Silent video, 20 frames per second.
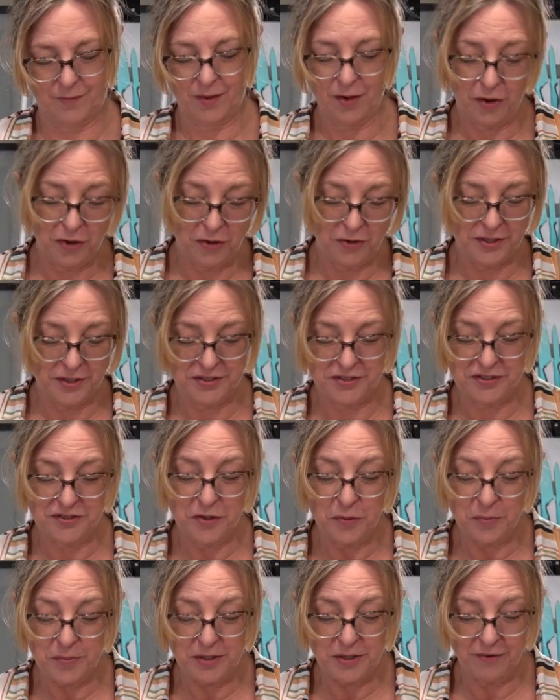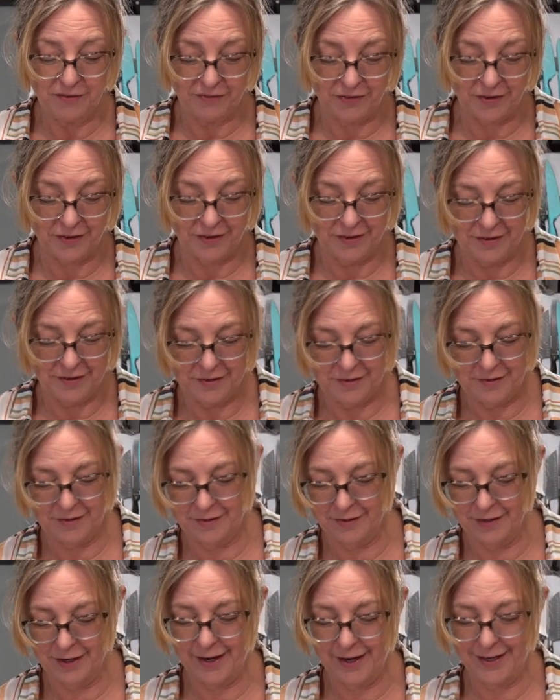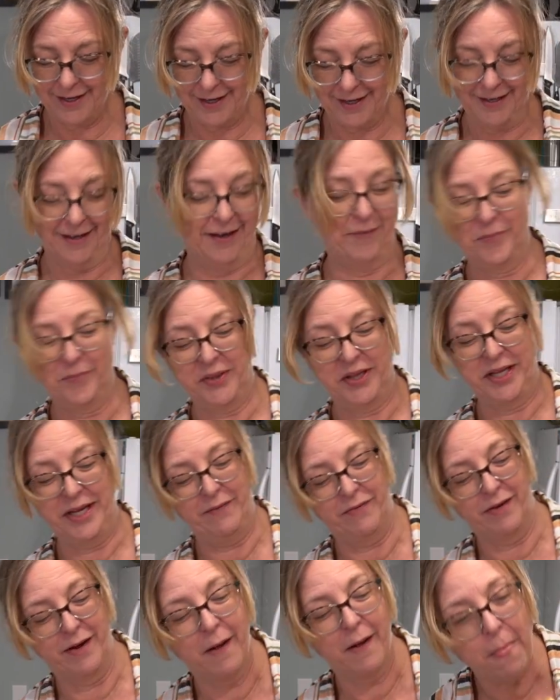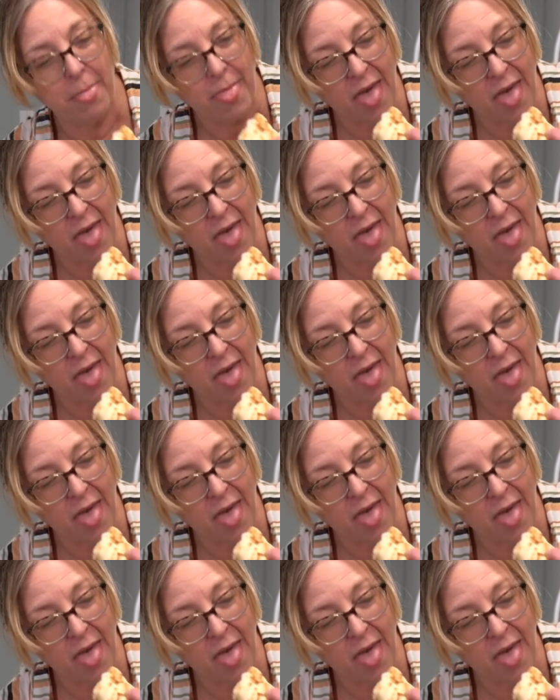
Oh, it's so beautiful. I can't believe it.